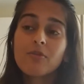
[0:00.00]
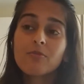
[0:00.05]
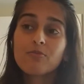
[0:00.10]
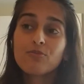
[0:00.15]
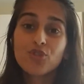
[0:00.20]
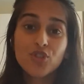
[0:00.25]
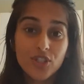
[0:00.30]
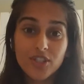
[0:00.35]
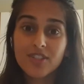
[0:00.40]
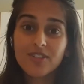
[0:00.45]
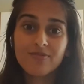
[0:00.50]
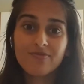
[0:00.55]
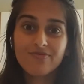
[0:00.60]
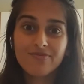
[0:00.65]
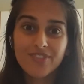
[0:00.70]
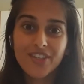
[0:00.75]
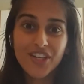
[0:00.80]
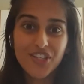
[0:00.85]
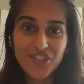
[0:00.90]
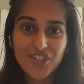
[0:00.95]
just
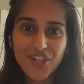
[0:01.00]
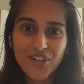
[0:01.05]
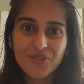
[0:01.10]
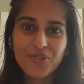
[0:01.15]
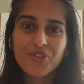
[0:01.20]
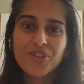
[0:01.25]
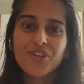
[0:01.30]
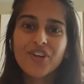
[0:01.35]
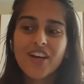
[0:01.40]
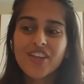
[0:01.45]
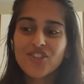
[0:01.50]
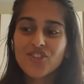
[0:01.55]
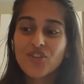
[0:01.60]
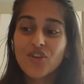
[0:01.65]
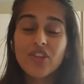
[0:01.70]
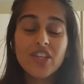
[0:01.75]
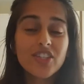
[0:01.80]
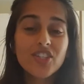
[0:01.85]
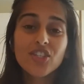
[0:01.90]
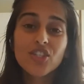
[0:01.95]
in general. And so
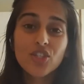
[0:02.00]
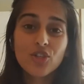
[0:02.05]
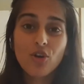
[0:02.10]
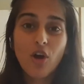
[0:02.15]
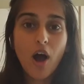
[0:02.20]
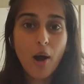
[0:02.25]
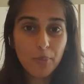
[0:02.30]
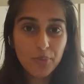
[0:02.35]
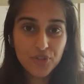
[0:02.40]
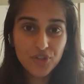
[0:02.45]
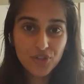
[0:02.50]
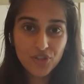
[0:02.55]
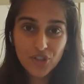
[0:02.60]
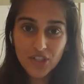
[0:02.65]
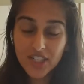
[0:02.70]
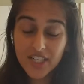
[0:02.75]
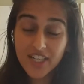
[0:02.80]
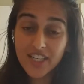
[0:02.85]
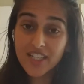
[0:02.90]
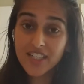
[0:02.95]
this is your
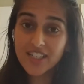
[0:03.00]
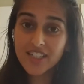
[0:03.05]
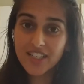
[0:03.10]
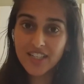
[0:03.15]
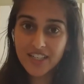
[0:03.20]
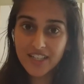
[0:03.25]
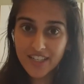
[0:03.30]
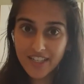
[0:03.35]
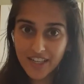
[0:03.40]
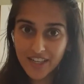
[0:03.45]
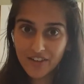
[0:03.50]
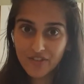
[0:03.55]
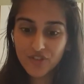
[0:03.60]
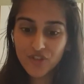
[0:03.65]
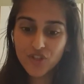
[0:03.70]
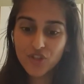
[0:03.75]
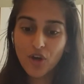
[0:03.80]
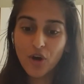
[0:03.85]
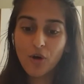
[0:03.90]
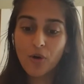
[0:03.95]
opportunity to give.
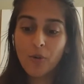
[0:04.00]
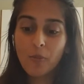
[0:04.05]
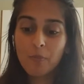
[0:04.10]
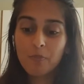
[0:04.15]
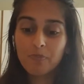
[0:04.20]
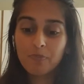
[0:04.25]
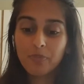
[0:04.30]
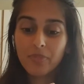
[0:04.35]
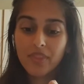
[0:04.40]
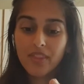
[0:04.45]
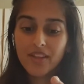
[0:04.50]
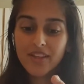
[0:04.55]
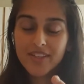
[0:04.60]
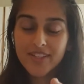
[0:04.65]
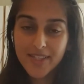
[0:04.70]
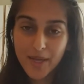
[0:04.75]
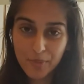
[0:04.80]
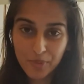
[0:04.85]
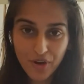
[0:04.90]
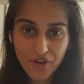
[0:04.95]
So
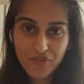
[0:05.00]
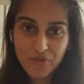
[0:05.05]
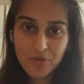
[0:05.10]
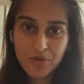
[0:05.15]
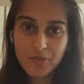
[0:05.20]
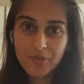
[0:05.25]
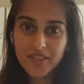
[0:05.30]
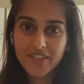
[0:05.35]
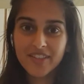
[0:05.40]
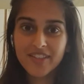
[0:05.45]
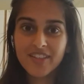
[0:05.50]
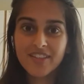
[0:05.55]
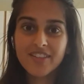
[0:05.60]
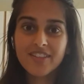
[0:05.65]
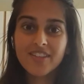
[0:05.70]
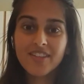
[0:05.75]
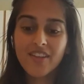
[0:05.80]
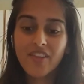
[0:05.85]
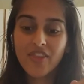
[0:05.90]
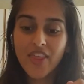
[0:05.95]
step away from your
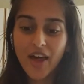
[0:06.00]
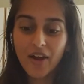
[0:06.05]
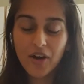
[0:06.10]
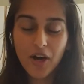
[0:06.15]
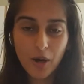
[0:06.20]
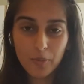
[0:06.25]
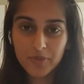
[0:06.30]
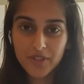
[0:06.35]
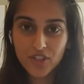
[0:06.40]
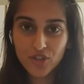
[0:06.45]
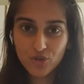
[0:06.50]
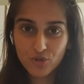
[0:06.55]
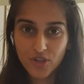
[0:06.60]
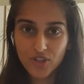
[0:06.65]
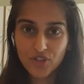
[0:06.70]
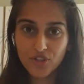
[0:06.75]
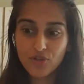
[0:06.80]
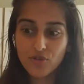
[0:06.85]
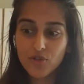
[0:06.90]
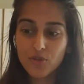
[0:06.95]
business. That'll help
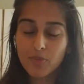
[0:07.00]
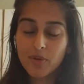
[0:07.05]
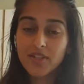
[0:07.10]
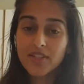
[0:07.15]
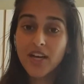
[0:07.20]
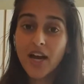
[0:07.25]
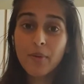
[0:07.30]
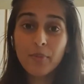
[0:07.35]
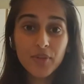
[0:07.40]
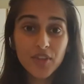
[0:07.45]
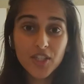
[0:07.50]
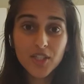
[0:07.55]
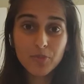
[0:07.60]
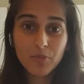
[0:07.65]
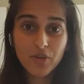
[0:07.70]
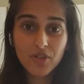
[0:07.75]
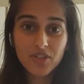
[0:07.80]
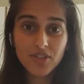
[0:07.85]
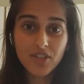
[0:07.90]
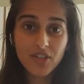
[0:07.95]
de-stress you. Spend time with this
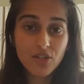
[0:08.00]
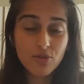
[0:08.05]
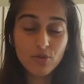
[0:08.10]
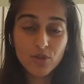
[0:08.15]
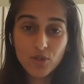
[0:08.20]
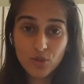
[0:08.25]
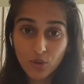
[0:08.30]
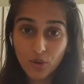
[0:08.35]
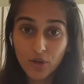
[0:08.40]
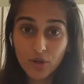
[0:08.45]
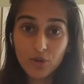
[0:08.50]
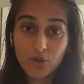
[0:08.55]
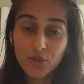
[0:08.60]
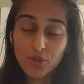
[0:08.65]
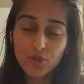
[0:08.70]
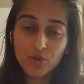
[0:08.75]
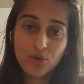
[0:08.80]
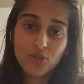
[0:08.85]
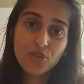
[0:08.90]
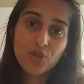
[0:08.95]
person that you adore who
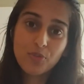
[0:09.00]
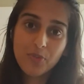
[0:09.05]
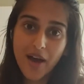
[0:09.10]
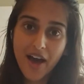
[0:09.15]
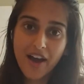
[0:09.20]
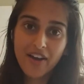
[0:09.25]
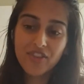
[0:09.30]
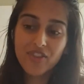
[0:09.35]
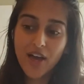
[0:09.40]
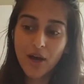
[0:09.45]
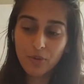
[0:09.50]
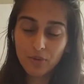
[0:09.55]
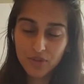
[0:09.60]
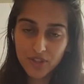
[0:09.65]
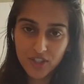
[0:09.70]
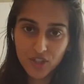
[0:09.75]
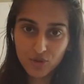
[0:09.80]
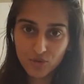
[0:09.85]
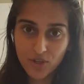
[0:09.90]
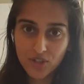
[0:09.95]
adores you back. That will
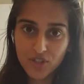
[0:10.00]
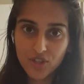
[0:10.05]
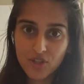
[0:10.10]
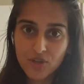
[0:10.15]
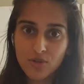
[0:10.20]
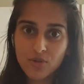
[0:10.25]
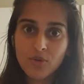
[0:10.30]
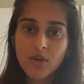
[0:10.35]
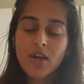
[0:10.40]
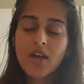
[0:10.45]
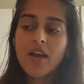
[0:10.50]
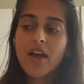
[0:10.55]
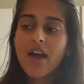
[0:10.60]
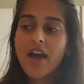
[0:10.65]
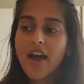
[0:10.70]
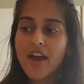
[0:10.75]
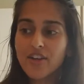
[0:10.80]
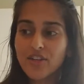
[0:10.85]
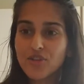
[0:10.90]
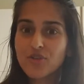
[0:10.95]
de-stress you.
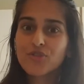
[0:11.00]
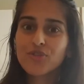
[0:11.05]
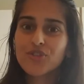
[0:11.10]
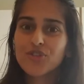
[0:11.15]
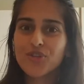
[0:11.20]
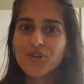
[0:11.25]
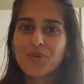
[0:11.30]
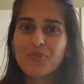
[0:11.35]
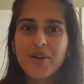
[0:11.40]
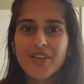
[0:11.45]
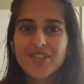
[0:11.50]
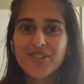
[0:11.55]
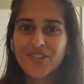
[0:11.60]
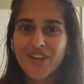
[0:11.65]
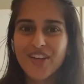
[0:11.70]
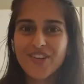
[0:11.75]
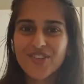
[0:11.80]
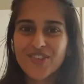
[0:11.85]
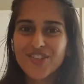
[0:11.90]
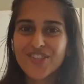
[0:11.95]
And use your mental
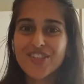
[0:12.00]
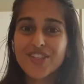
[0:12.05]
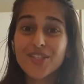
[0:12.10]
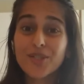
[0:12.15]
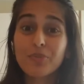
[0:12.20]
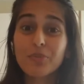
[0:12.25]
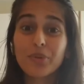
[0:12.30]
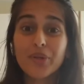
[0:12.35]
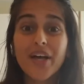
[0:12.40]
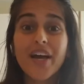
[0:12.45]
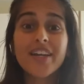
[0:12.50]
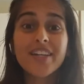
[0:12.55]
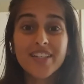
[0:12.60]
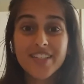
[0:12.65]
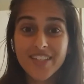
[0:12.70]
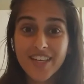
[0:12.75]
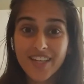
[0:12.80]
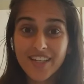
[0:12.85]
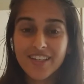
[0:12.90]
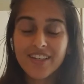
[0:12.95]
energy to plan a
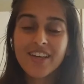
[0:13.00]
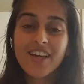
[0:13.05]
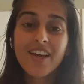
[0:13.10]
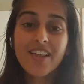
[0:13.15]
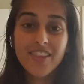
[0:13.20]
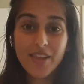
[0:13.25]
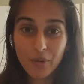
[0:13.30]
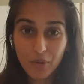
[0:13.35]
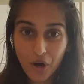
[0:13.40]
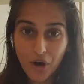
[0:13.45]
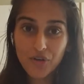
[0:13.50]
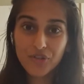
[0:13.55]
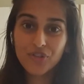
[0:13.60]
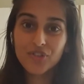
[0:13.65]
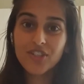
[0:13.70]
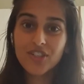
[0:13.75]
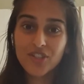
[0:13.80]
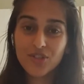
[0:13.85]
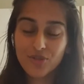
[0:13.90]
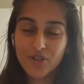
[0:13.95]
date that will also
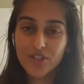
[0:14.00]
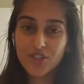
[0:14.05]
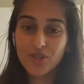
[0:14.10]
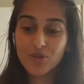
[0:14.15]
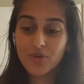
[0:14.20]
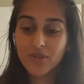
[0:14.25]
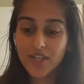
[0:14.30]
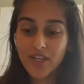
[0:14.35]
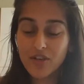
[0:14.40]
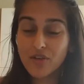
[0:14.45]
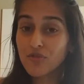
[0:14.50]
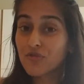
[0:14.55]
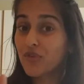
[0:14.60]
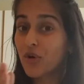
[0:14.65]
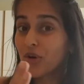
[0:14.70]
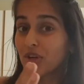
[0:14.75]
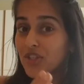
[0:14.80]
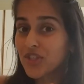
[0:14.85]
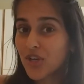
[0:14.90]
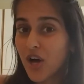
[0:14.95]
de-stress you and get you
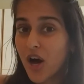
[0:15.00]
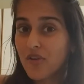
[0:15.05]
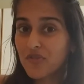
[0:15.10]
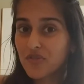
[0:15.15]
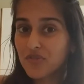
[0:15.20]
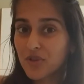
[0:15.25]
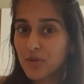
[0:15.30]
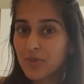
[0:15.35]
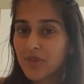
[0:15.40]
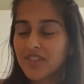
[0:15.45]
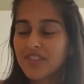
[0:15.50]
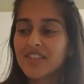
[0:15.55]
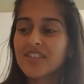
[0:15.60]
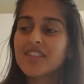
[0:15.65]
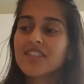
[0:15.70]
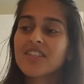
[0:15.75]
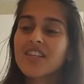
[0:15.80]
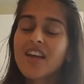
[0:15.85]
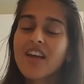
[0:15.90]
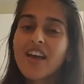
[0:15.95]
focused off of your
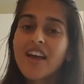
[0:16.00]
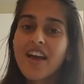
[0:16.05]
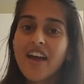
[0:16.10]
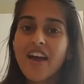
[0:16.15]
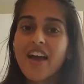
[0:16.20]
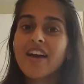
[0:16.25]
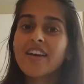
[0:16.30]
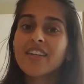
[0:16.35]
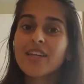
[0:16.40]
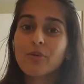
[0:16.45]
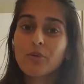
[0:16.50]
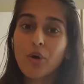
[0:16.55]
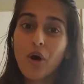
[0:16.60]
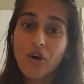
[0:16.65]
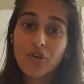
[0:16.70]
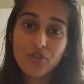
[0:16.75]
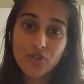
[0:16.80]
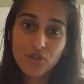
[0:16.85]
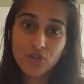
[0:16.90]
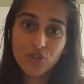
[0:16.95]
business. And it will
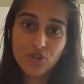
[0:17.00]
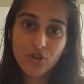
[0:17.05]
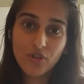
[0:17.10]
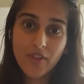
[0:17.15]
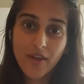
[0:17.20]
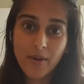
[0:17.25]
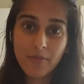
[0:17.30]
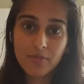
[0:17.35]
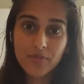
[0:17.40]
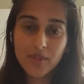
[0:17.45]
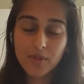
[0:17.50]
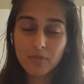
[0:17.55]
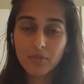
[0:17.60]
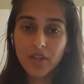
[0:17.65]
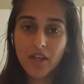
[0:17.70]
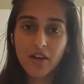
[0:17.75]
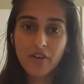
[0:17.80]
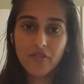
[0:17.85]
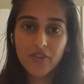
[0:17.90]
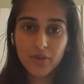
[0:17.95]
also show them some
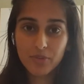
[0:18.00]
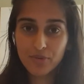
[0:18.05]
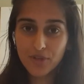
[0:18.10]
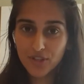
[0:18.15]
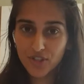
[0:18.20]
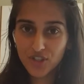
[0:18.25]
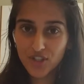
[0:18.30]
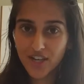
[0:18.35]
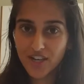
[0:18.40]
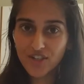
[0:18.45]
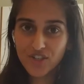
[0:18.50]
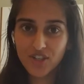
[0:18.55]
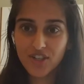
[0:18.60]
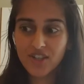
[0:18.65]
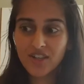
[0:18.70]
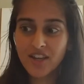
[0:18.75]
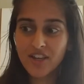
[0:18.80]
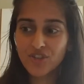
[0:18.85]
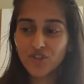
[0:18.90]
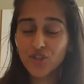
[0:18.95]
love and
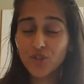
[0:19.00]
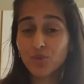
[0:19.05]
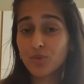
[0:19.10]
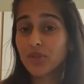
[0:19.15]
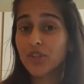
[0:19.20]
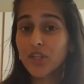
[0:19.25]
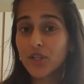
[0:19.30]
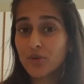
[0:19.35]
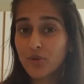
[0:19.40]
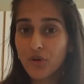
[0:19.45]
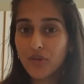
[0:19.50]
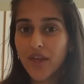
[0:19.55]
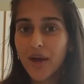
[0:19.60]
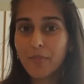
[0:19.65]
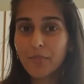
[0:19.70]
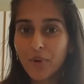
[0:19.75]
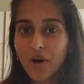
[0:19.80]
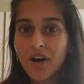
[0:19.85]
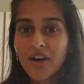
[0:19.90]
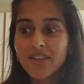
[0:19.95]
appreciation and just really grow that
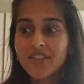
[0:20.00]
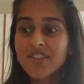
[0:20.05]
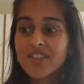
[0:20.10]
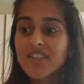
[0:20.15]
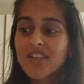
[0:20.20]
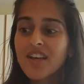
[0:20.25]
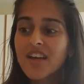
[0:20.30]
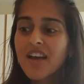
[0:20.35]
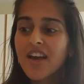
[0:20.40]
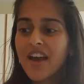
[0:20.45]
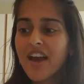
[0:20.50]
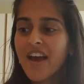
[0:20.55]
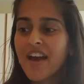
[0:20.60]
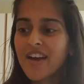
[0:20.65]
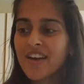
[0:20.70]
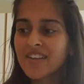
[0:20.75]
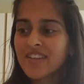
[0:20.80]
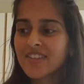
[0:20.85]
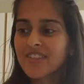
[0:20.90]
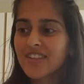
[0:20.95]
bond
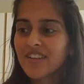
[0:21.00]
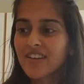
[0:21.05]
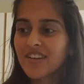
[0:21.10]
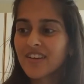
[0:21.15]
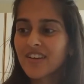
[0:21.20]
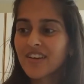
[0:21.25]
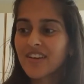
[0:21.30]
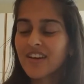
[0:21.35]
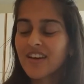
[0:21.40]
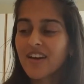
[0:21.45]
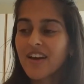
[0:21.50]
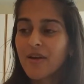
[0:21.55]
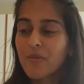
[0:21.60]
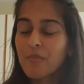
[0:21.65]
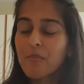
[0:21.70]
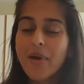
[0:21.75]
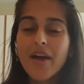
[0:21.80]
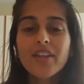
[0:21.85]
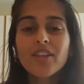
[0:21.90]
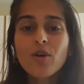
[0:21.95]
and
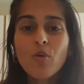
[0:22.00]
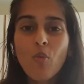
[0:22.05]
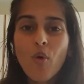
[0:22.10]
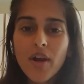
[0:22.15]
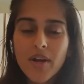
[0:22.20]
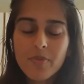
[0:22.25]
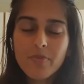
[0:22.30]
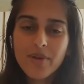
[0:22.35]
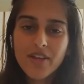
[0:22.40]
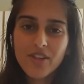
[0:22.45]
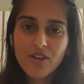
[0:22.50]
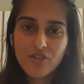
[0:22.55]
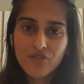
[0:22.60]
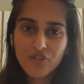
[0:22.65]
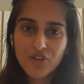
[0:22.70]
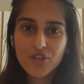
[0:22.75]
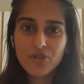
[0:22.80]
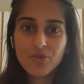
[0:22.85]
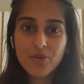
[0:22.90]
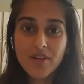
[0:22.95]
make them want to be there
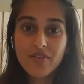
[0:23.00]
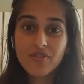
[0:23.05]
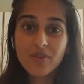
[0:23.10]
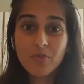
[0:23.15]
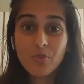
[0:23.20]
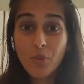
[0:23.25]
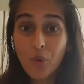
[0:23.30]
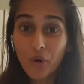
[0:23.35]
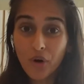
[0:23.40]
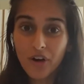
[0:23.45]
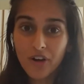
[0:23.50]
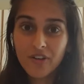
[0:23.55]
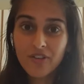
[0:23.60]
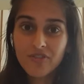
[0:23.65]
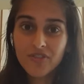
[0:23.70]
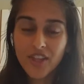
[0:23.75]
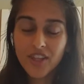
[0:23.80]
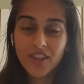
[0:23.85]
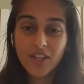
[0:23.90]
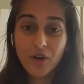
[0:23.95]
for you even more
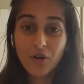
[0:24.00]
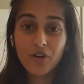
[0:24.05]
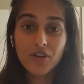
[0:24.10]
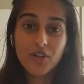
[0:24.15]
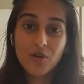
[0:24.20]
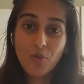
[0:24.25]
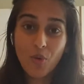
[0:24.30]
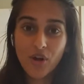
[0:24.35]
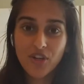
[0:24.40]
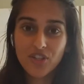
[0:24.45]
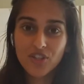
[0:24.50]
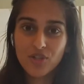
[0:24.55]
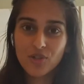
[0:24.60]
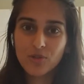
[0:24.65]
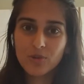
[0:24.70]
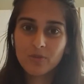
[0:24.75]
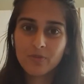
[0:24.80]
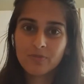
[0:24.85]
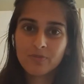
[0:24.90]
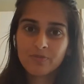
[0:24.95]
than they already want
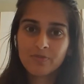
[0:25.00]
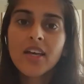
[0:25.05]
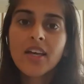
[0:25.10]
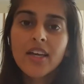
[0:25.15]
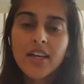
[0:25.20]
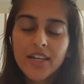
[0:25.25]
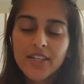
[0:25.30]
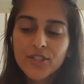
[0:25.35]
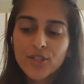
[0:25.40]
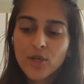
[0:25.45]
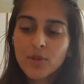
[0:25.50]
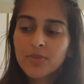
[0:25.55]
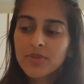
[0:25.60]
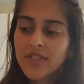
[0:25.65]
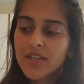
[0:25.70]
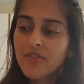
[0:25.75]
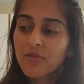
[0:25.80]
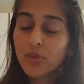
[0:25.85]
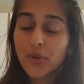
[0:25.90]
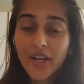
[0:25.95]
to. In terms
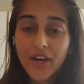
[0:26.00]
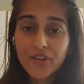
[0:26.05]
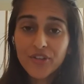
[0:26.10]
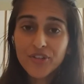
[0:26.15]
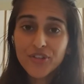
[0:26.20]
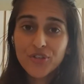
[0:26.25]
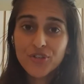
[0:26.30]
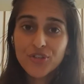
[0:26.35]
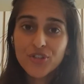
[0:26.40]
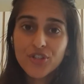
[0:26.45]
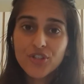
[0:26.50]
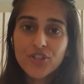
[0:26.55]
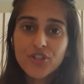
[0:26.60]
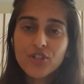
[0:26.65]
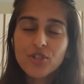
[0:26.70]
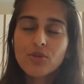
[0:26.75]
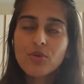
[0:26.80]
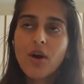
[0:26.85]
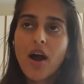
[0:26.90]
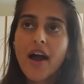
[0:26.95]
of what else you should
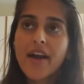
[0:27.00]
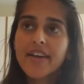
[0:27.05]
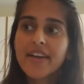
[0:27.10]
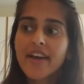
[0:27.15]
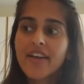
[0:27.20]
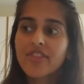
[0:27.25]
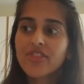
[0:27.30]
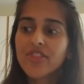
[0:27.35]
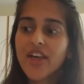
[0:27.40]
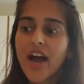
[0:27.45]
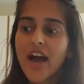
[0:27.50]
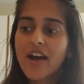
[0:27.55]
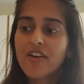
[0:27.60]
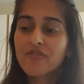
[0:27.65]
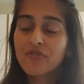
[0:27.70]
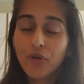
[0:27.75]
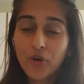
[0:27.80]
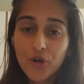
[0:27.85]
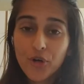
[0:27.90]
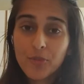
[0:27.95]
do, I get that
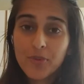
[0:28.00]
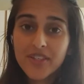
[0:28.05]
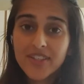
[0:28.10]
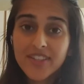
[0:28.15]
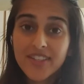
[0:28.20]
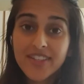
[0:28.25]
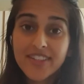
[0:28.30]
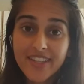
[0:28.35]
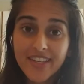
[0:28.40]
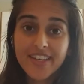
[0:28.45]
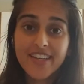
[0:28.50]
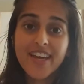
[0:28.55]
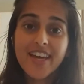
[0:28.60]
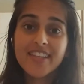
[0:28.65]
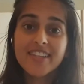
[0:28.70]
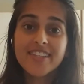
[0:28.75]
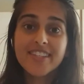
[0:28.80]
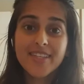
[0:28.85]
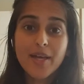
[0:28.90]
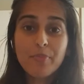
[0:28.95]
for your business,
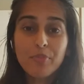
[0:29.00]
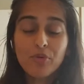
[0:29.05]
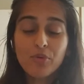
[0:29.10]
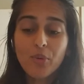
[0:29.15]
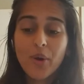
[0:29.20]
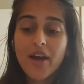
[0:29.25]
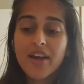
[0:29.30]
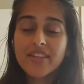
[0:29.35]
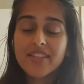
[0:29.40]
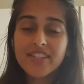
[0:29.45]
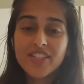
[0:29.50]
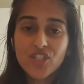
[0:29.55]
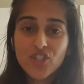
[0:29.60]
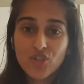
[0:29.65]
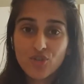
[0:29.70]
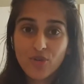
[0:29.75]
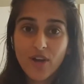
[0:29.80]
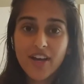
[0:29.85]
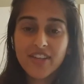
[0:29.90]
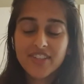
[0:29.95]
again, step away,
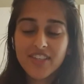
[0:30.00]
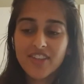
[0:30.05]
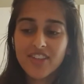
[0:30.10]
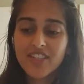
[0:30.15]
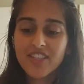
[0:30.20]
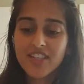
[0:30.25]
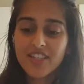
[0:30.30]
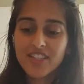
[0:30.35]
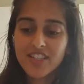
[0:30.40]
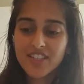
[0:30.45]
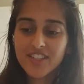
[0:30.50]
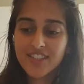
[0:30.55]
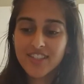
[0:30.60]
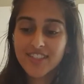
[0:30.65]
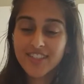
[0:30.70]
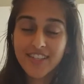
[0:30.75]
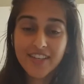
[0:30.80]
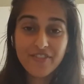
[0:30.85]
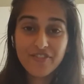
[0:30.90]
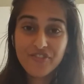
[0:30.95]
de-stress. I think you need to
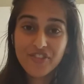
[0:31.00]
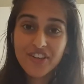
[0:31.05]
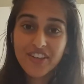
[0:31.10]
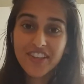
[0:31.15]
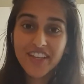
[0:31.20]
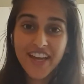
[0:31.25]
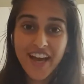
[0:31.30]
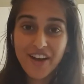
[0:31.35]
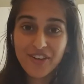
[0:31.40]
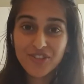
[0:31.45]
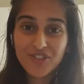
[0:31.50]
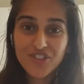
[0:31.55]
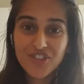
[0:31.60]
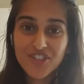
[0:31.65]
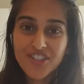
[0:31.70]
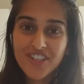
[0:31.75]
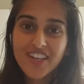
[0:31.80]
sit in front of the couch.